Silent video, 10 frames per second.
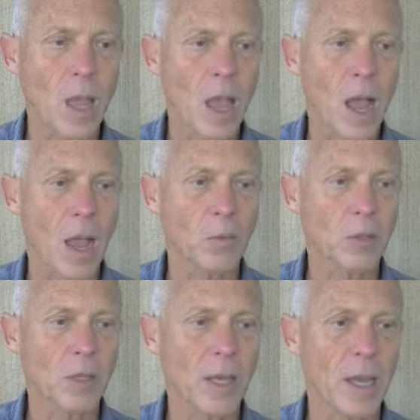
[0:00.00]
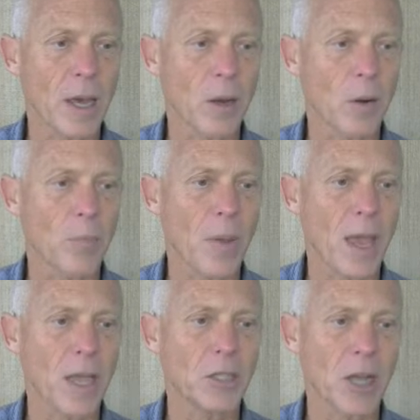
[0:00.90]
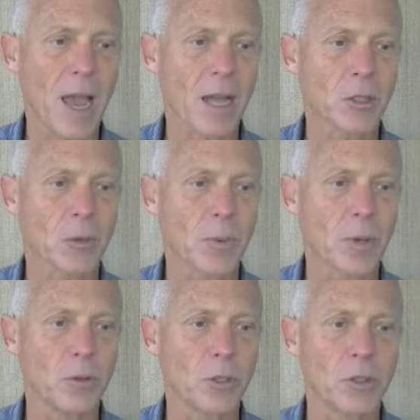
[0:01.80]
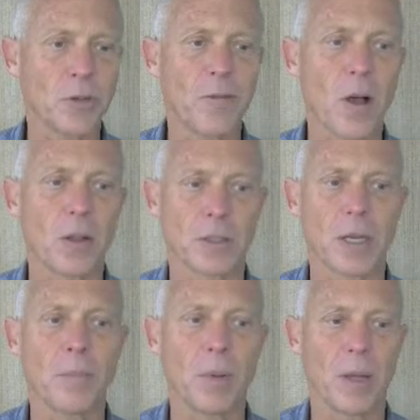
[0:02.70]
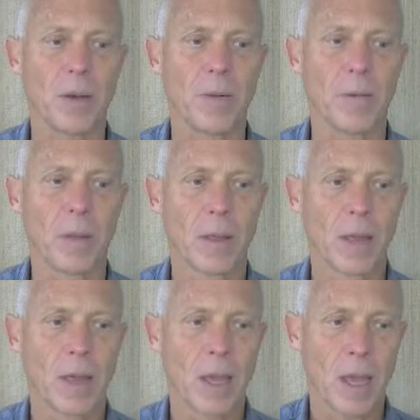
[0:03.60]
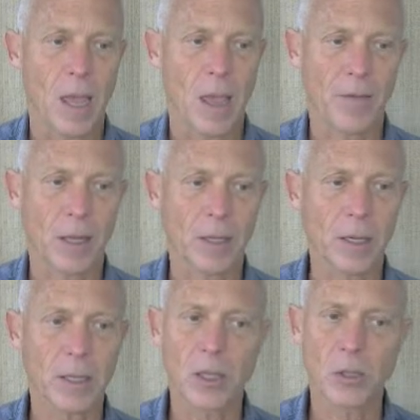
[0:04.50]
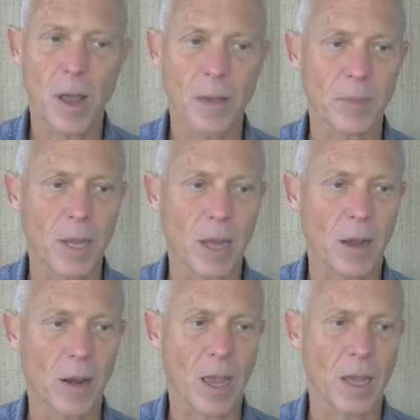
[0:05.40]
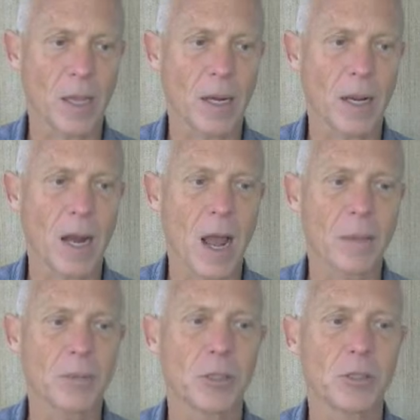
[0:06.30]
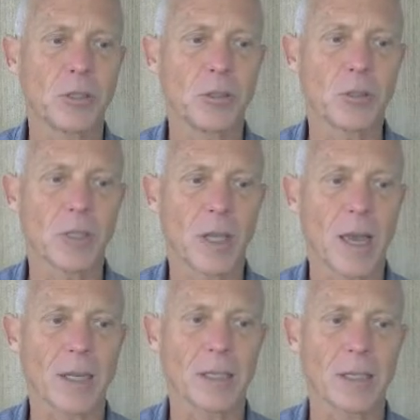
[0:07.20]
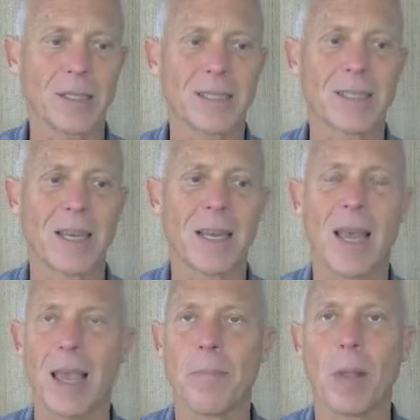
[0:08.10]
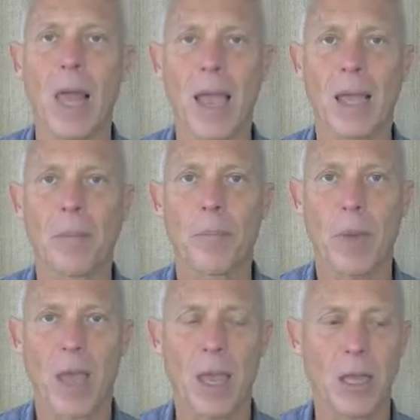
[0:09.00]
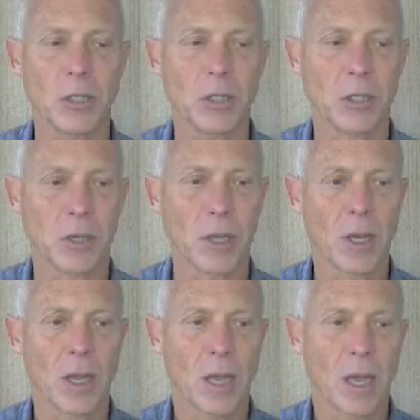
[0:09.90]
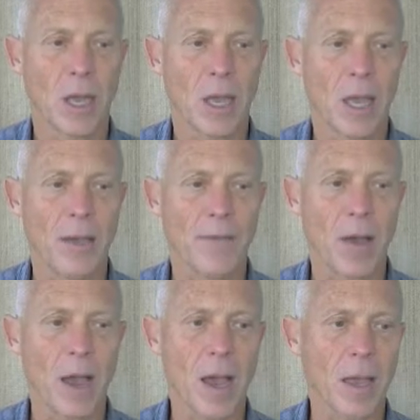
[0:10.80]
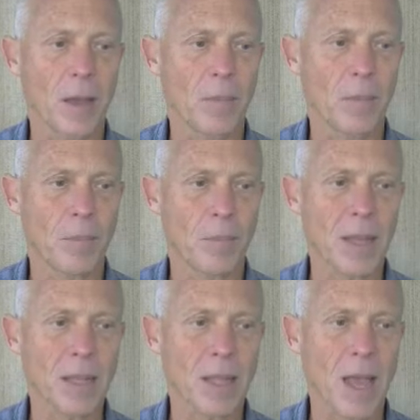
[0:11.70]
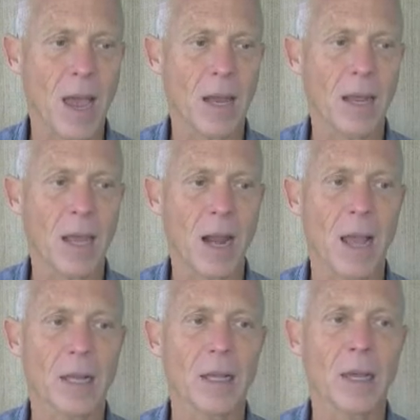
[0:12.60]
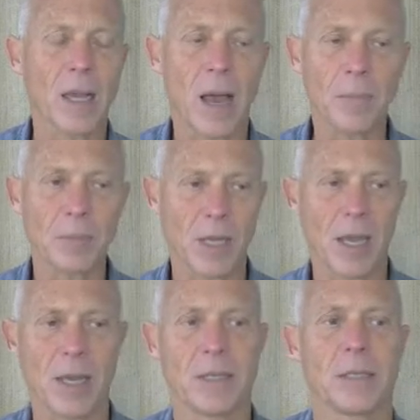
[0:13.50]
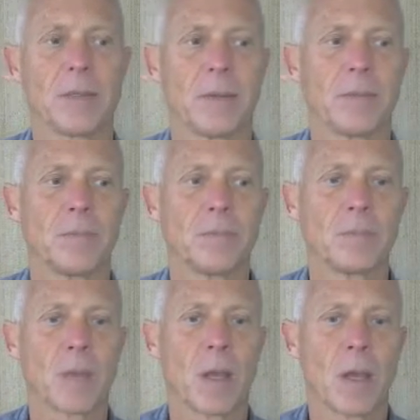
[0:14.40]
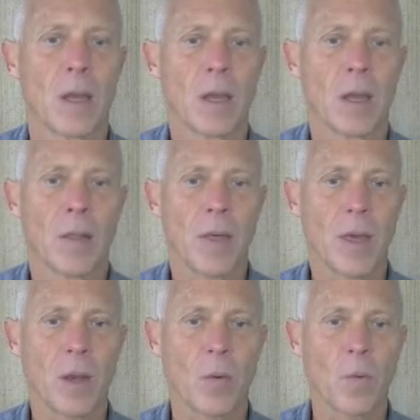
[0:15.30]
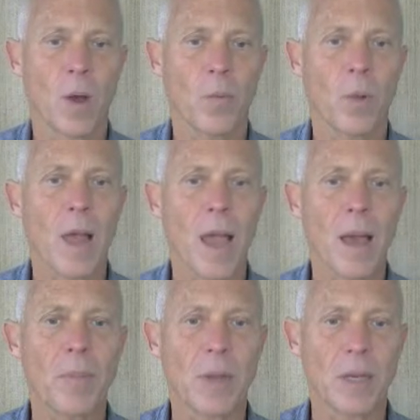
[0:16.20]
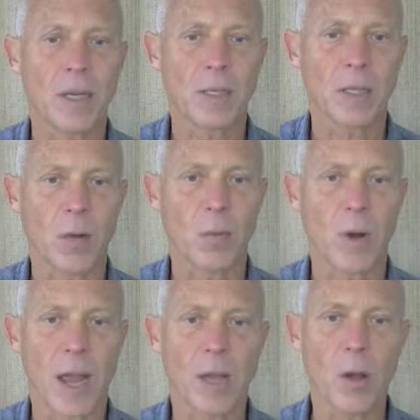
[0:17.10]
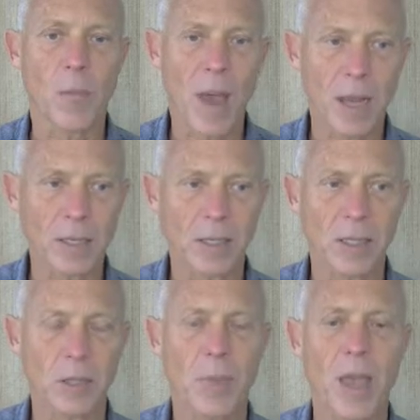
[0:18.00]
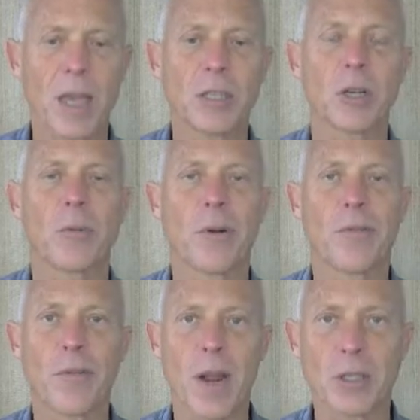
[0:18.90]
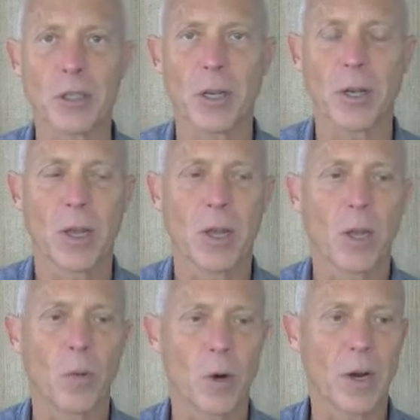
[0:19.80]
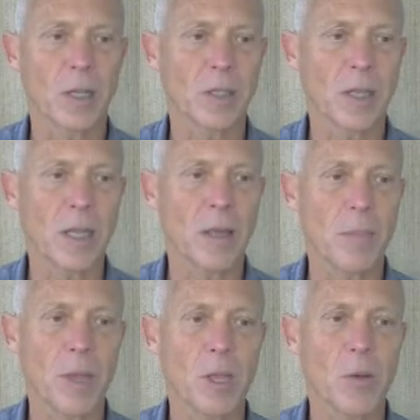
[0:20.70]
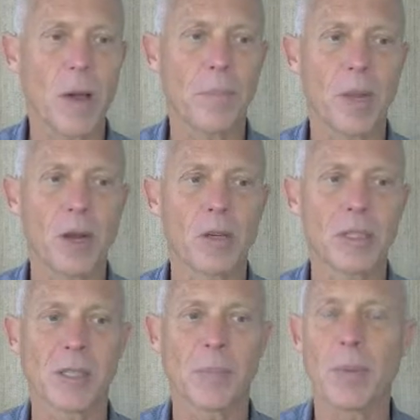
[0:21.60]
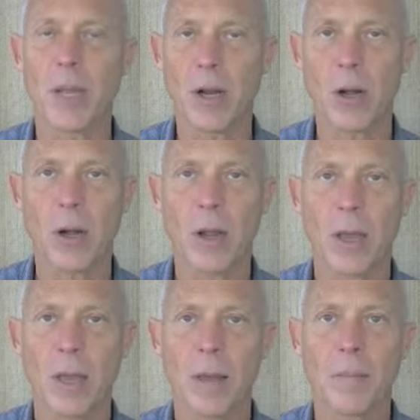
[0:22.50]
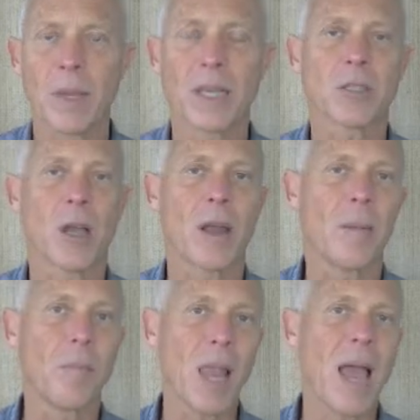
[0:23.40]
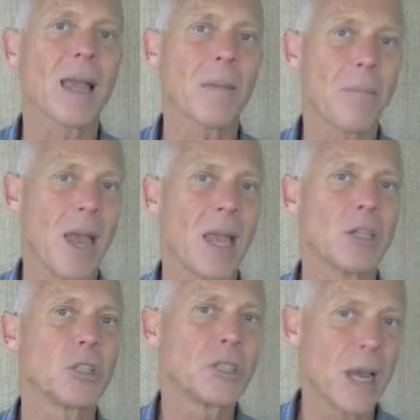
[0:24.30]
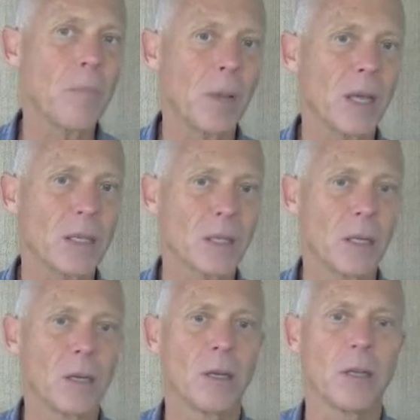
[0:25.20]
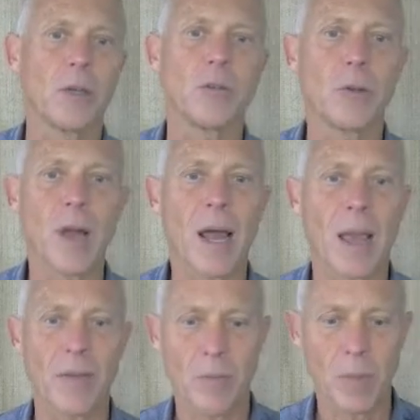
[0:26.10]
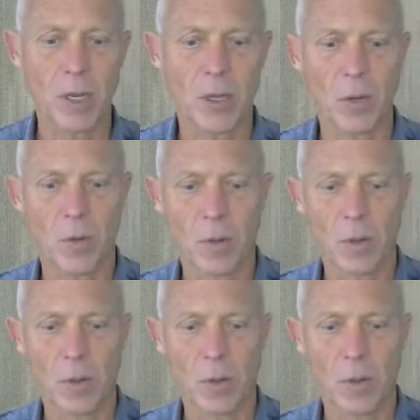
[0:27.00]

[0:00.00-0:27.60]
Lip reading: I will see under Page Attributes, Default Template. If I click the drop down, get an option to select instead a blank page. If I pick that and I click Update, then what will happen is when I go back to this page and refresh it, we're going to see the menu up here disappear, because on a blank page template, you do not have a menu.